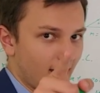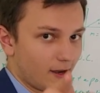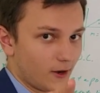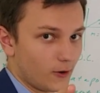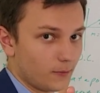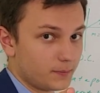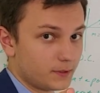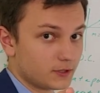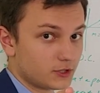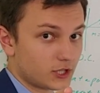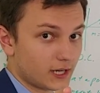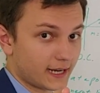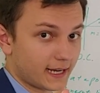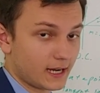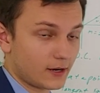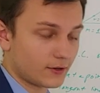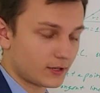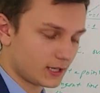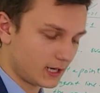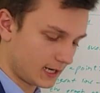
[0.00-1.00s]
I hope you check
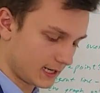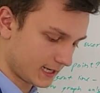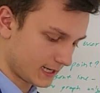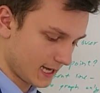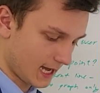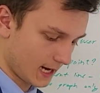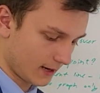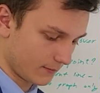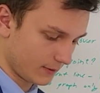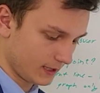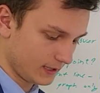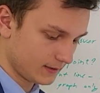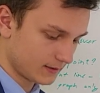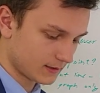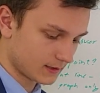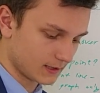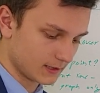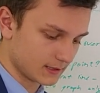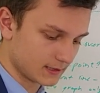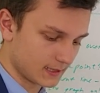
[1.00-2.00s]
out Khan Academy,
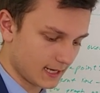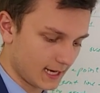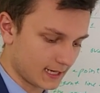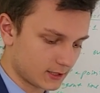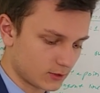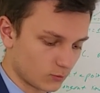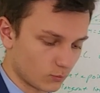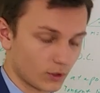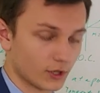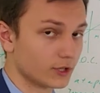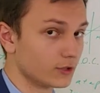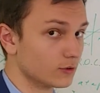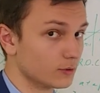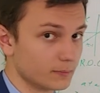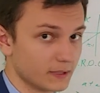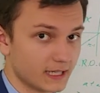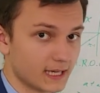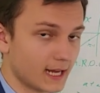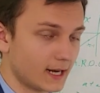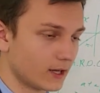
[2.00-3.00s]
because that's where you'll
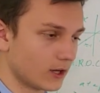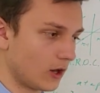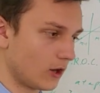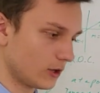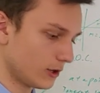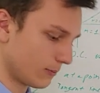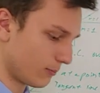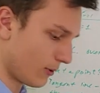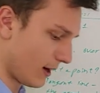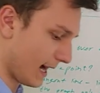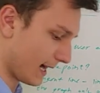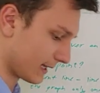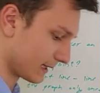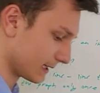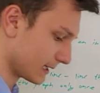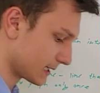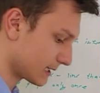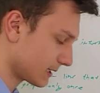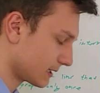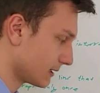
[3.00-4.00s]
be getting all your
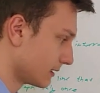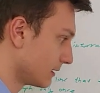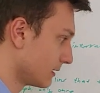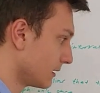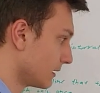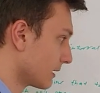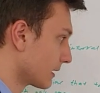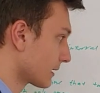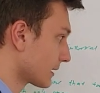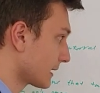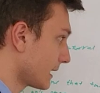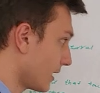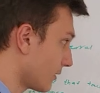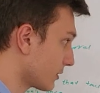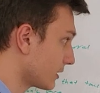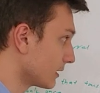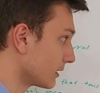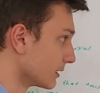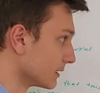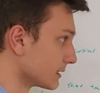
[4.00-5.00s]
practice.
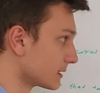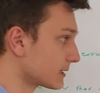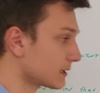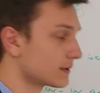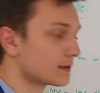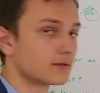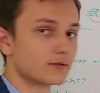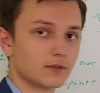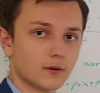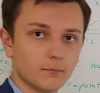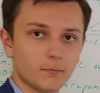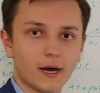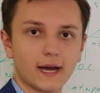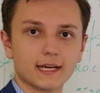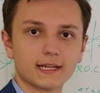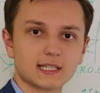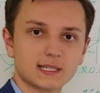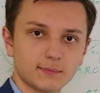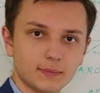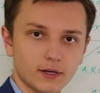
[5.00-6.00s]
Calculus, from my
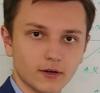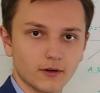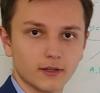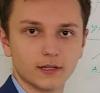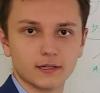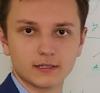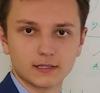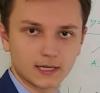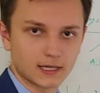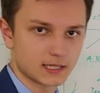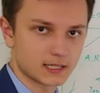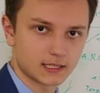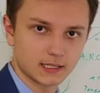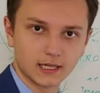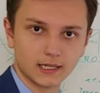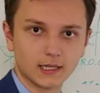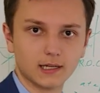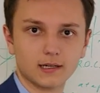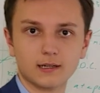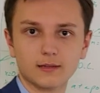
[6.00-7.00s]
experience, I
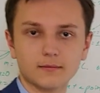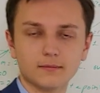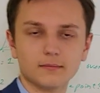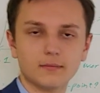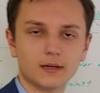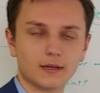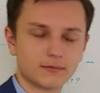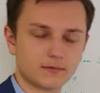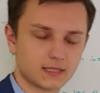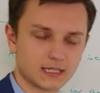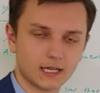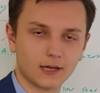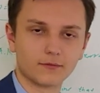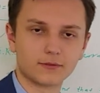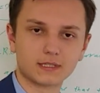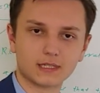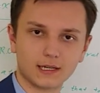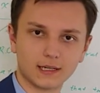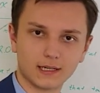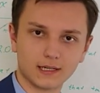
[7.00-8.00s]
self-studied
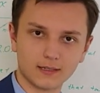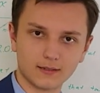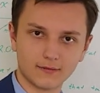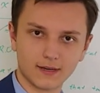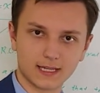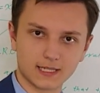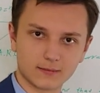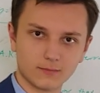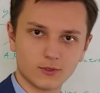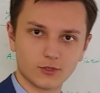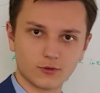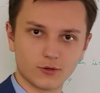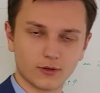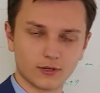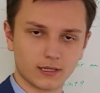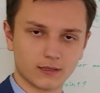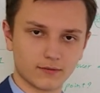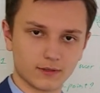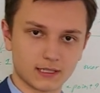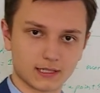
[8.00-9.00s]
the vast
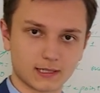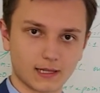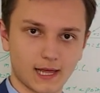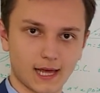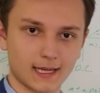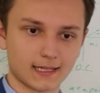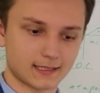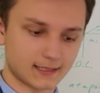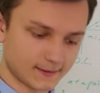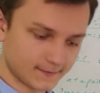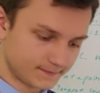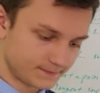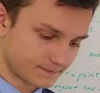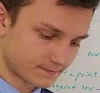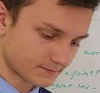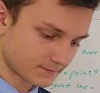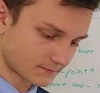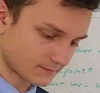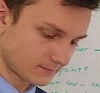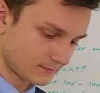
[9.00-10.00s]
majority of this class.
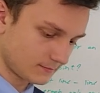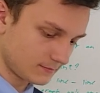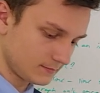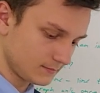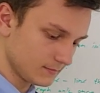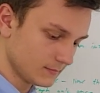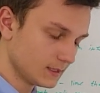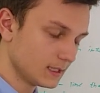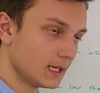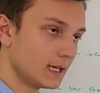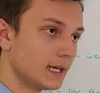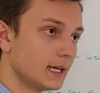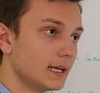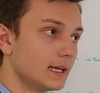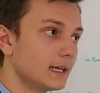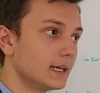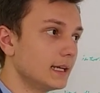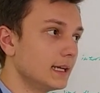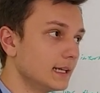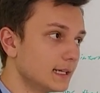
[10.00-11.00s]

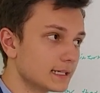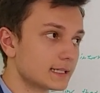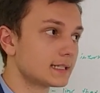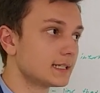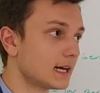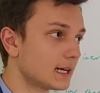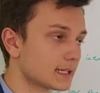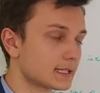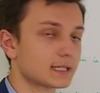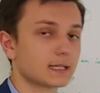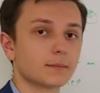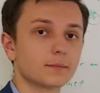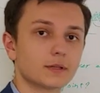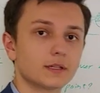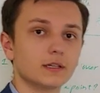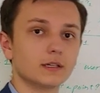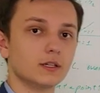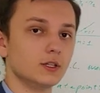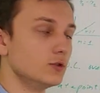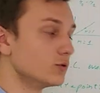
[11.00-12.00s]
It is not
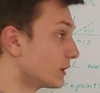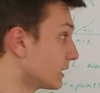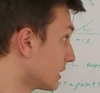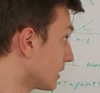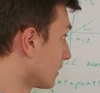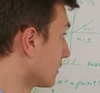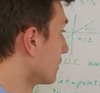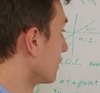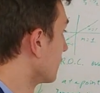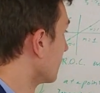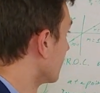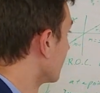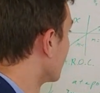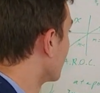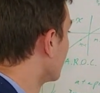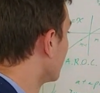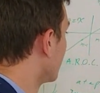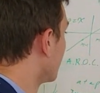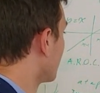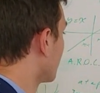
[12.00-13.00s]
something you can learn
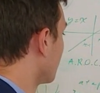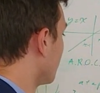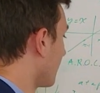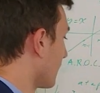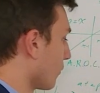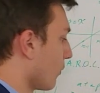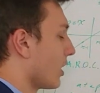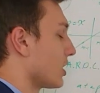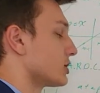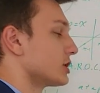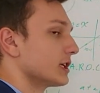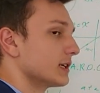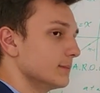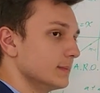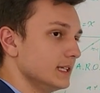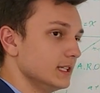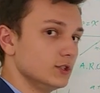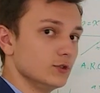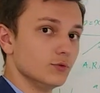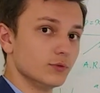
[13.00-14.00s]
by watching
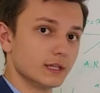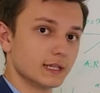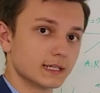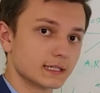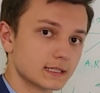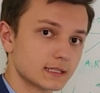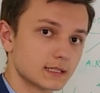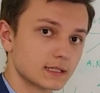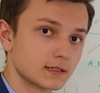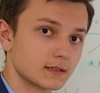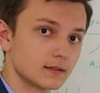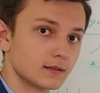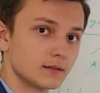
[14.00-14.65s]
me do this.